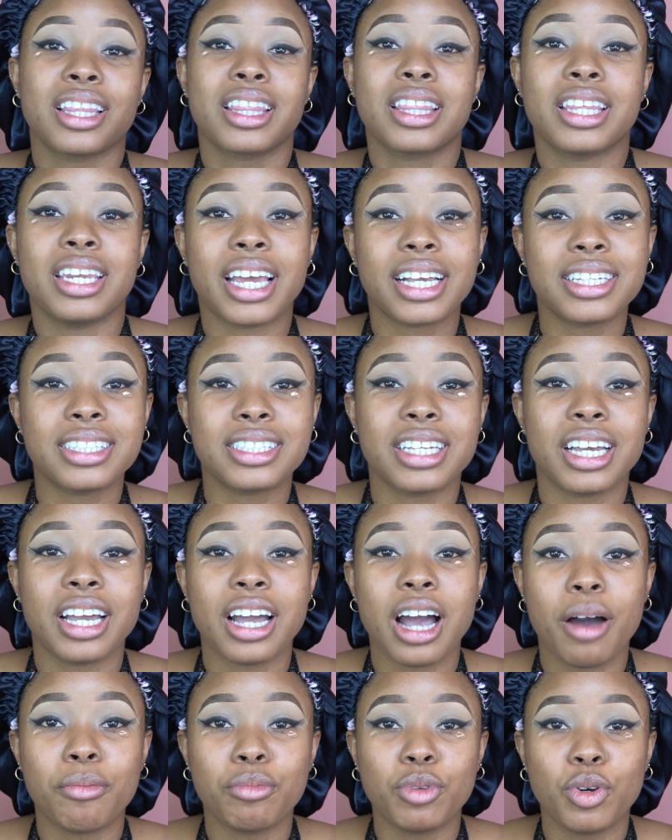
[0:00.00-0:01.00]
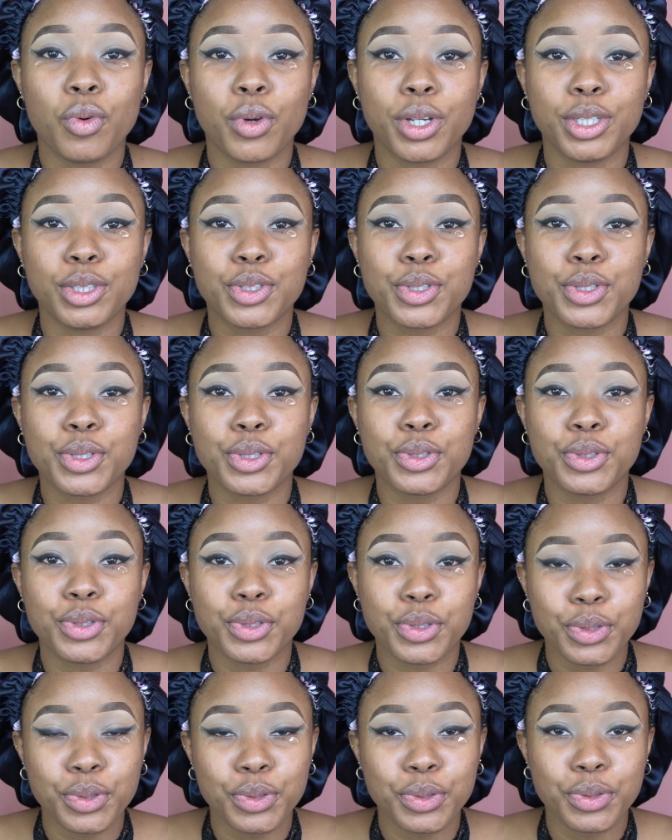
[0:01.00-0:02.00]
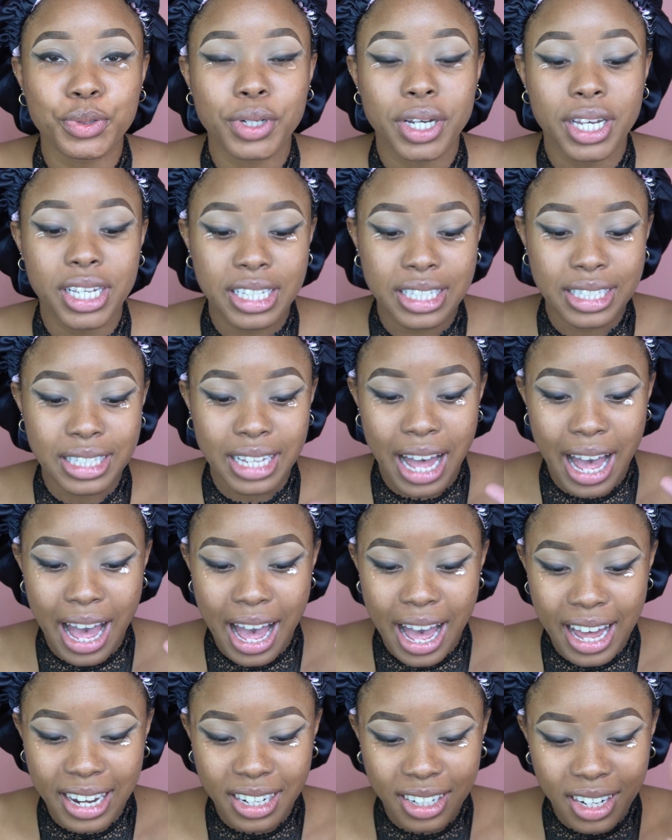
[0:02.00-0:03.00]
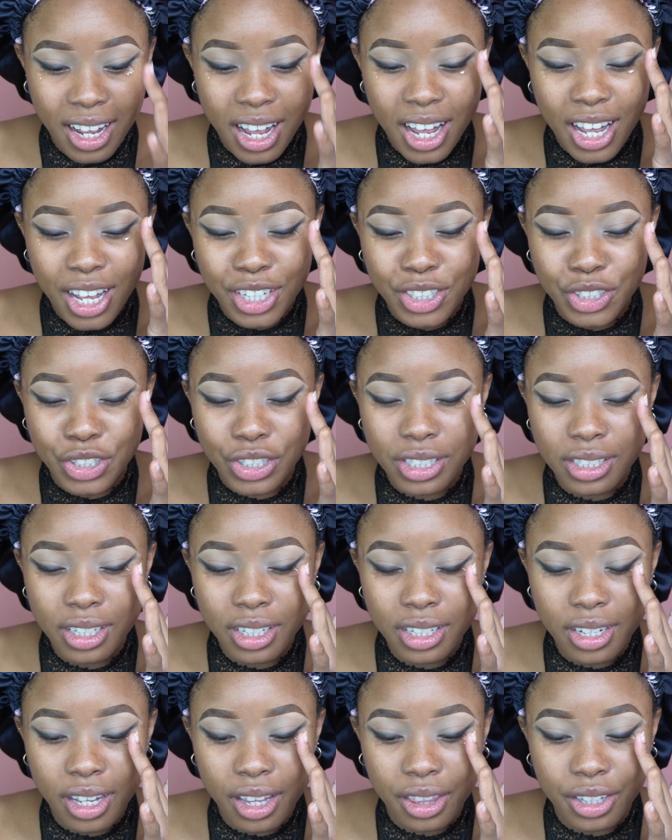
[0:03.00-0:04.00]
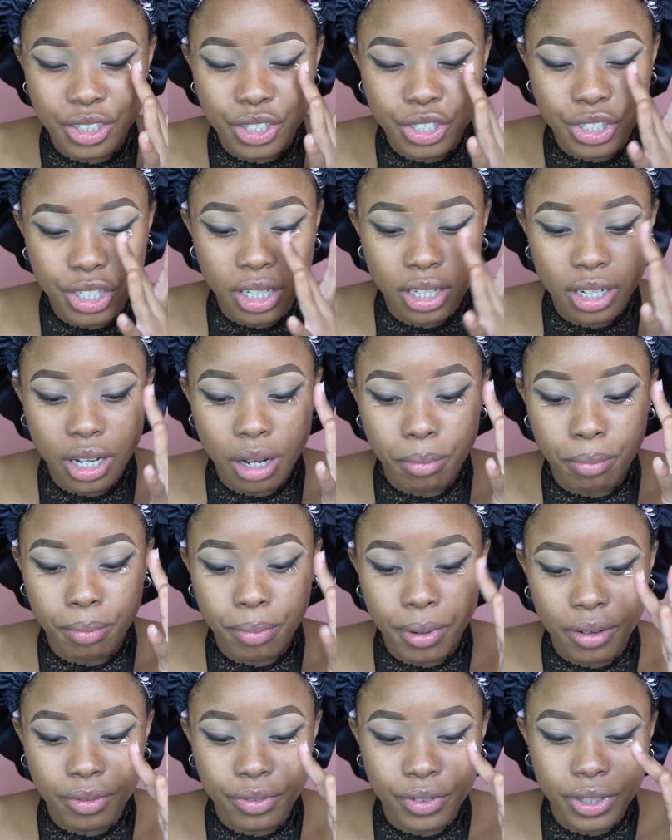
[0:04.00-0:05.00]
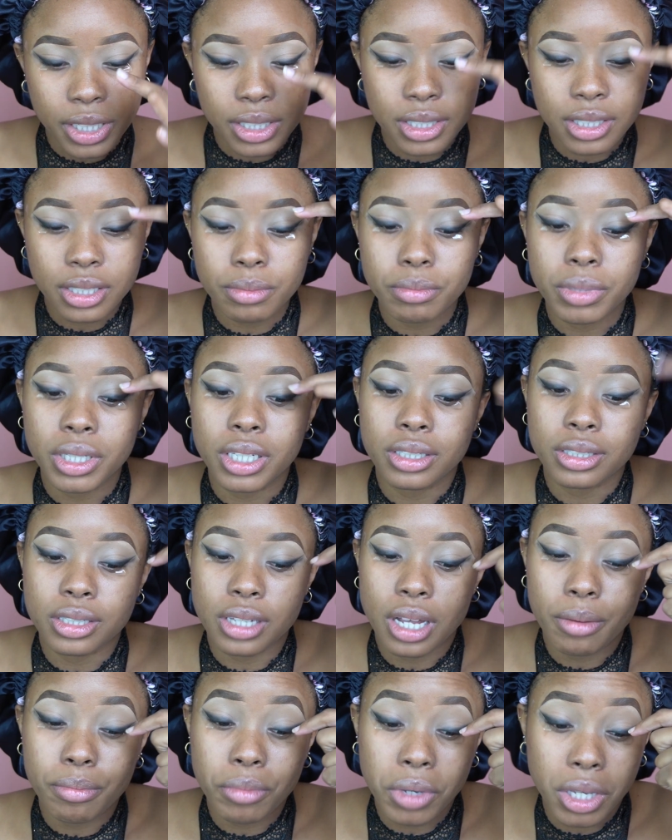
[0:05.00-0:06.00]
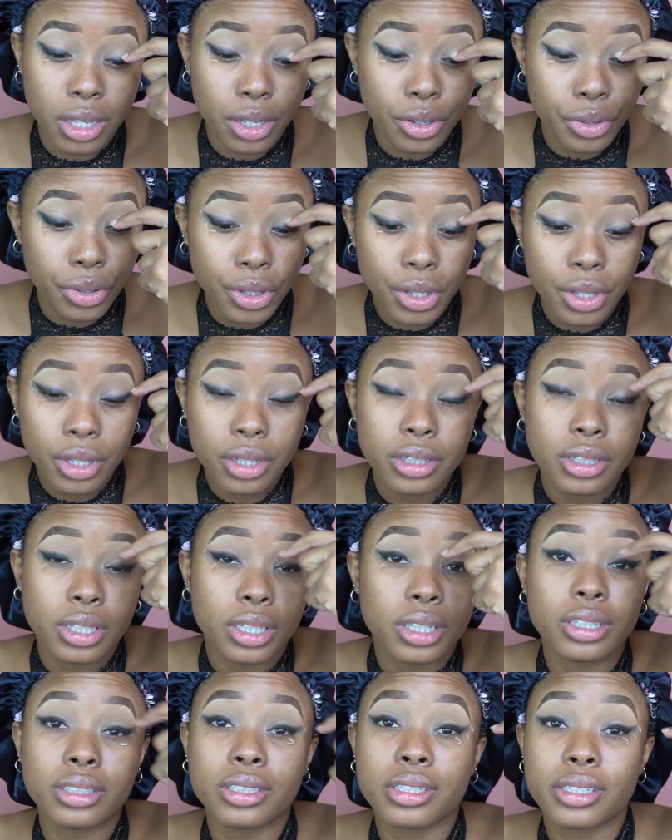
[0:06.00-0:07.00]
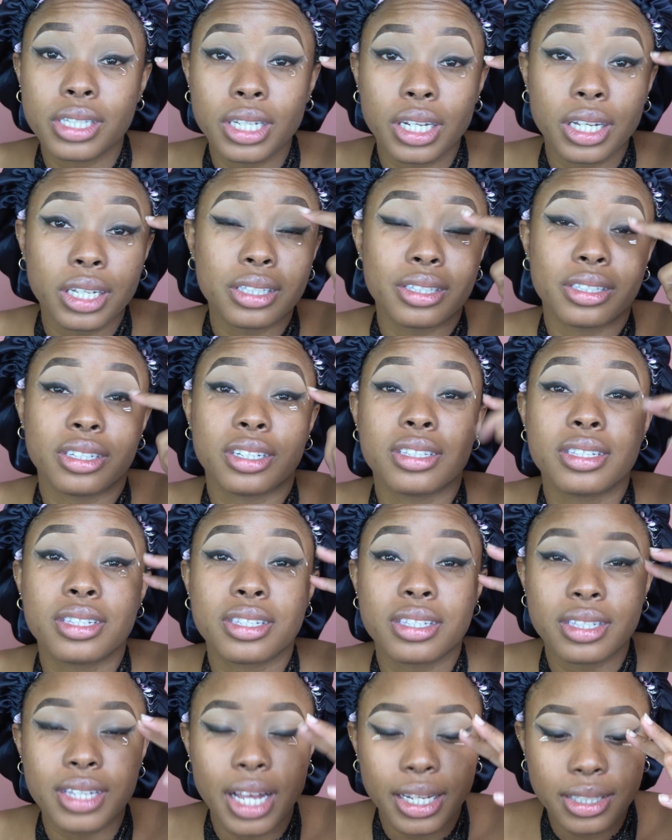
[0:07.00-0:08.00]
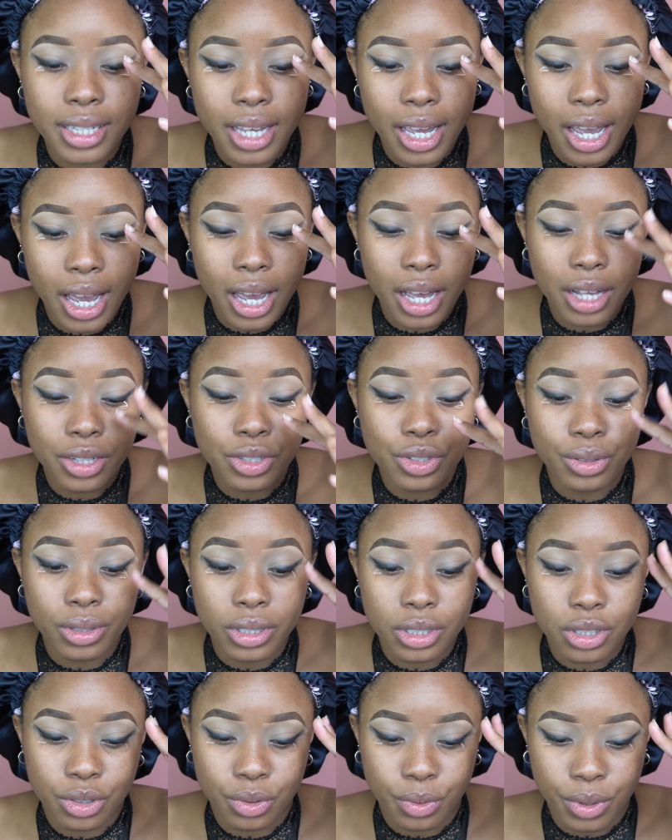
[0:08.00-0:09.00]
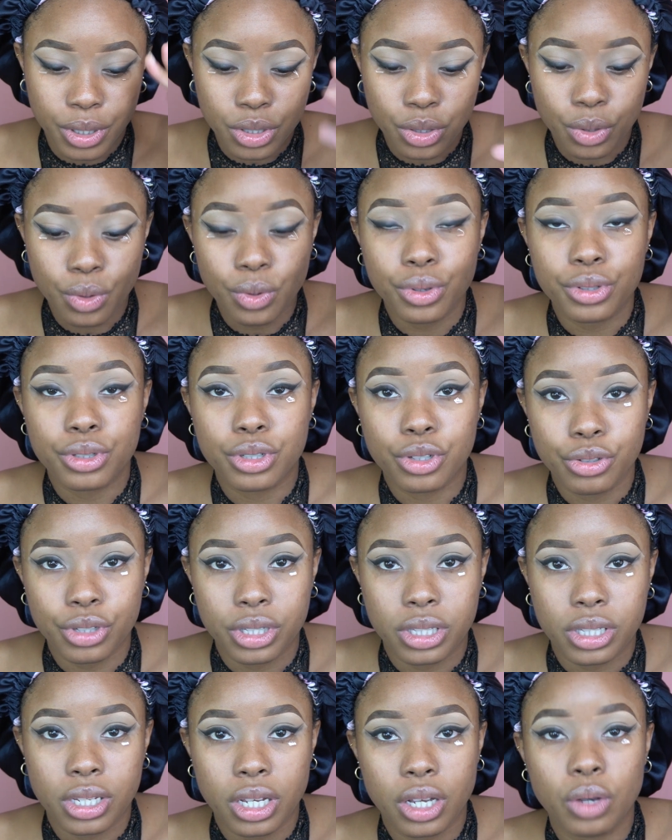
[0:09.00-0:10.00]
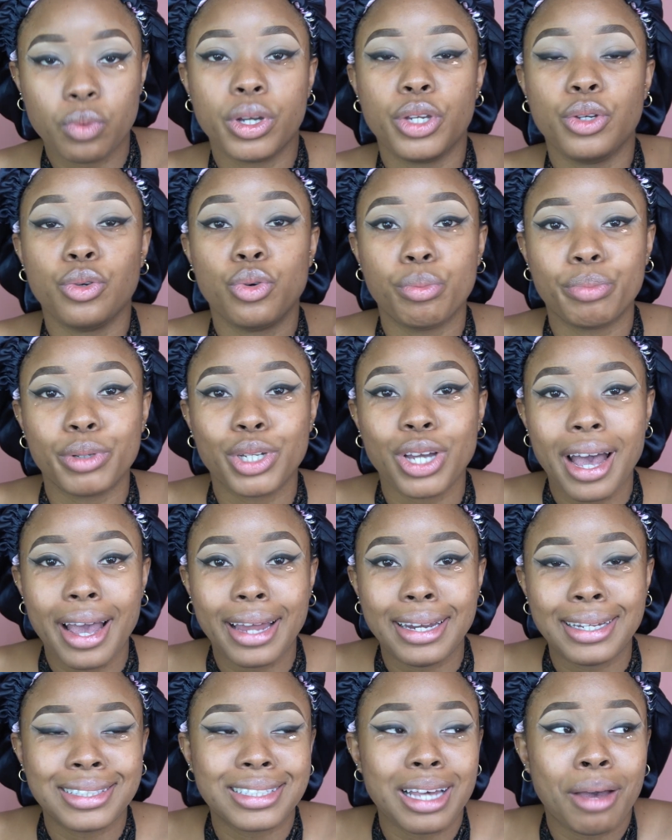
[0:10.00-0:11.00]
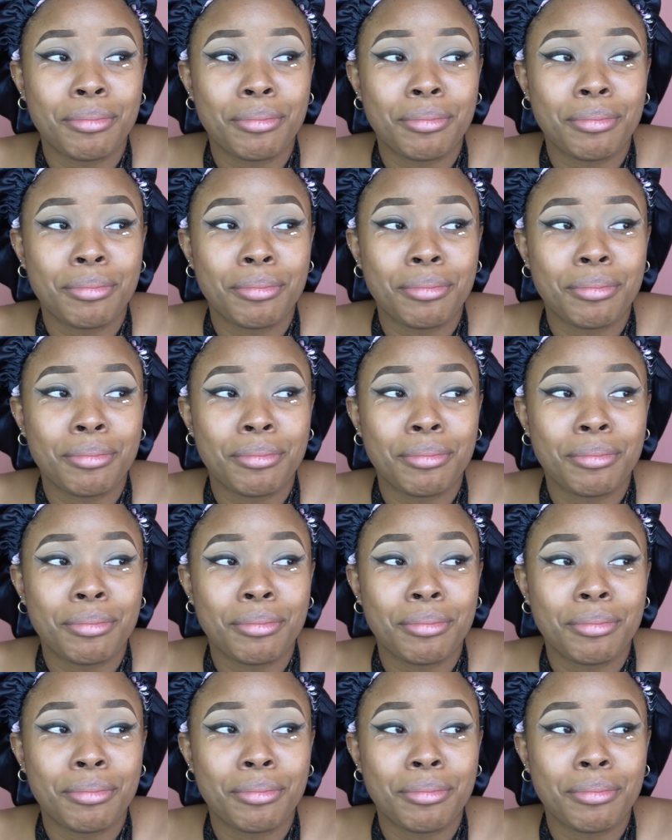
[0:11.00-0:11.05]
The next thing I'm going to do is add just another shade above it because, I mean, the concealer is not set here, so it's going to cause creasing when you open your eyelids.